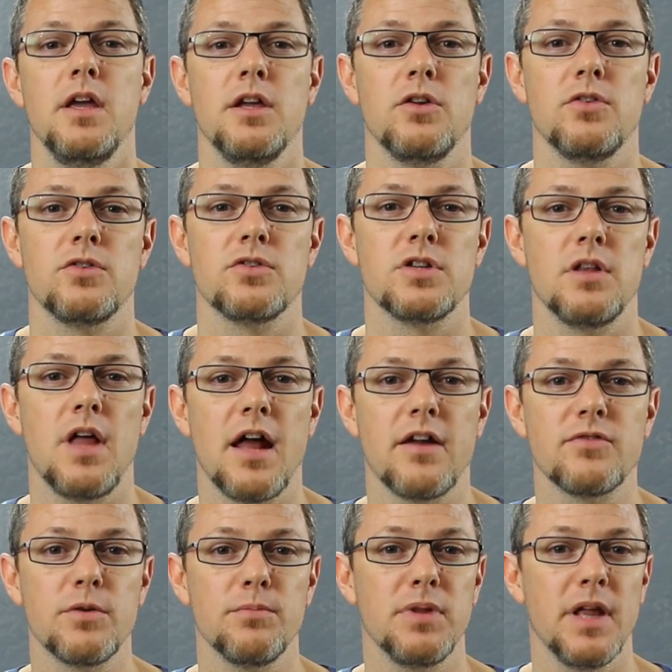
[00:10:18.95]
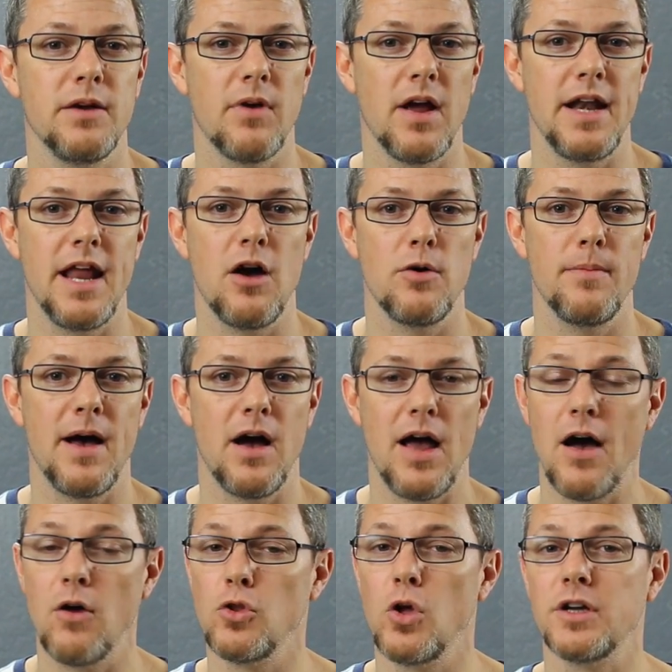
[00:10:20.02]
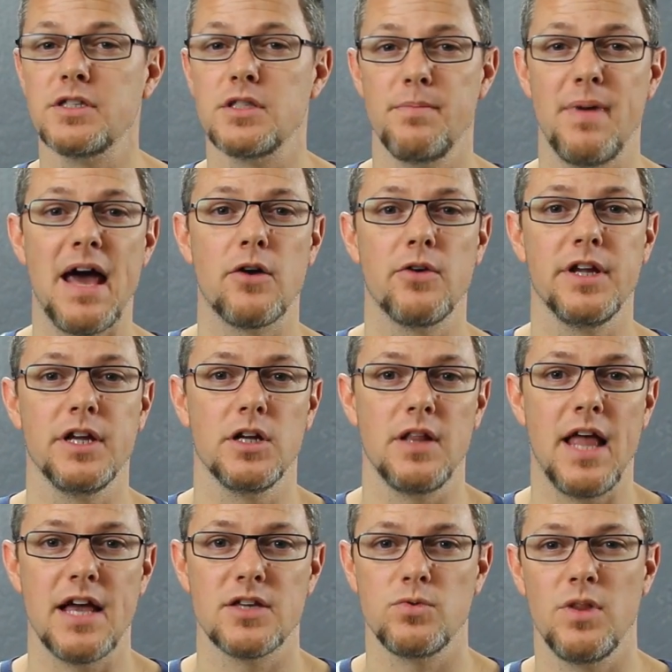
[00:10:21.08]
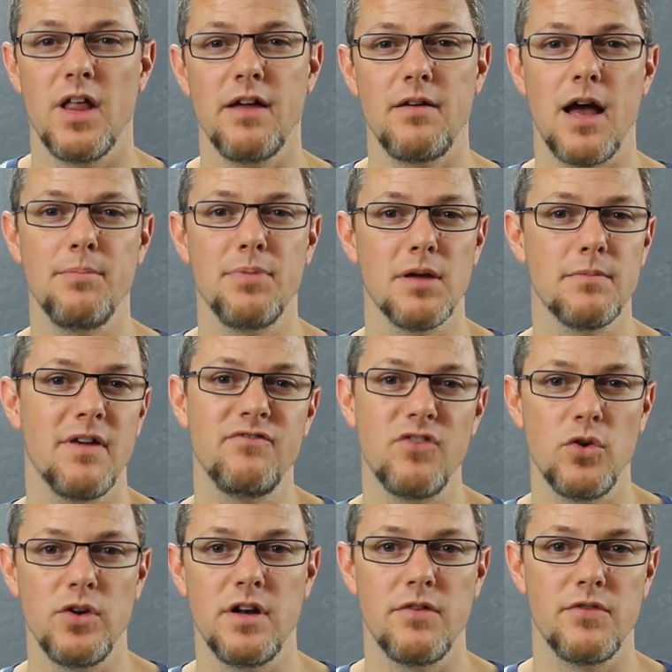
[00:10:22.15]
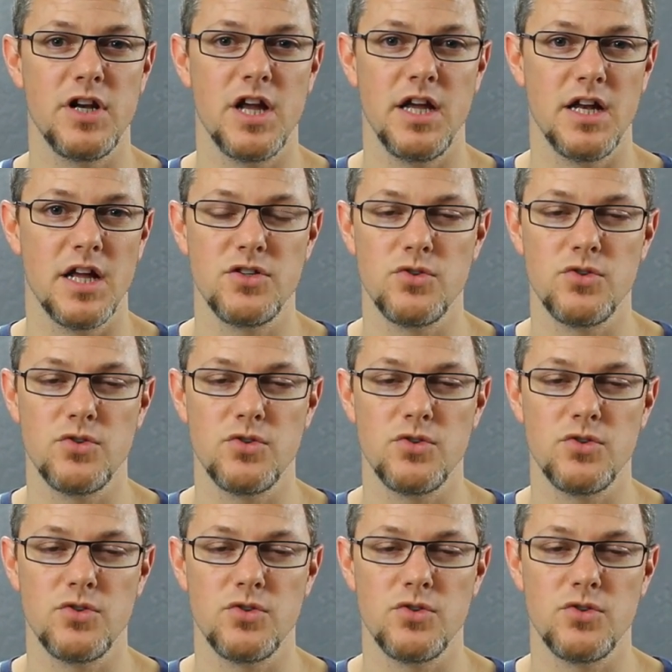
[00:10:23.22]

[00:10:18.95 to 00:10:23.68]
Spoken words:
There's a lot of complaint right now about how long is the battery going to last. Well, I plug my phone in every night.